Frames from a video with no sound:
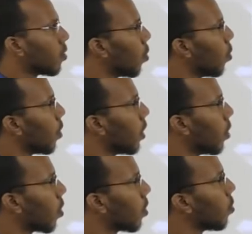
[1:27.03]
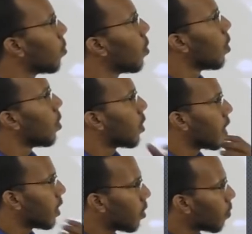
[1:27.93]
So in order to
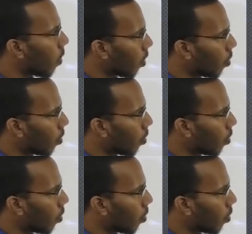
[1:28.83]
treat the